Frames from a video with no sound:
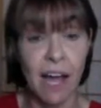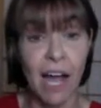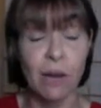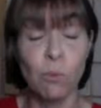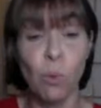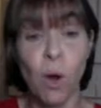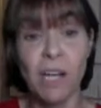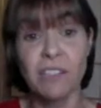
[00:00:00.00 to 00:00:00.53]
I
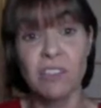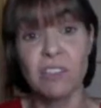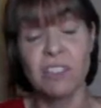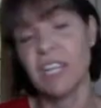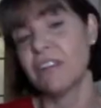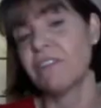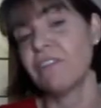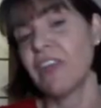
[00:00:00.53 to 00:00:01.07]
want to
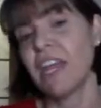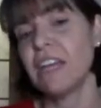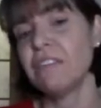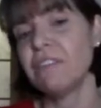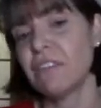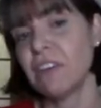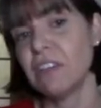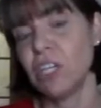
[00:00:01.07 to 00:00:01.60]
see if
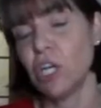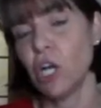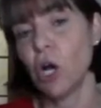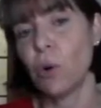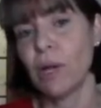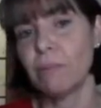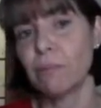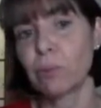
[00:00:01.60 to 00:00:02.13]
they've,
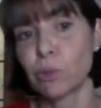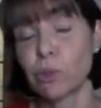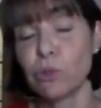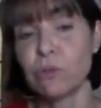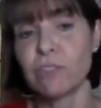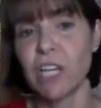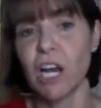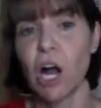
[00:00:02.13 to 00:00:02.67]

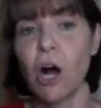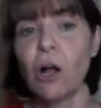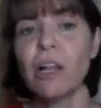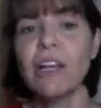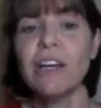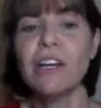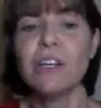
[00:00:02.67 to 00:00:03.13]
improved at all.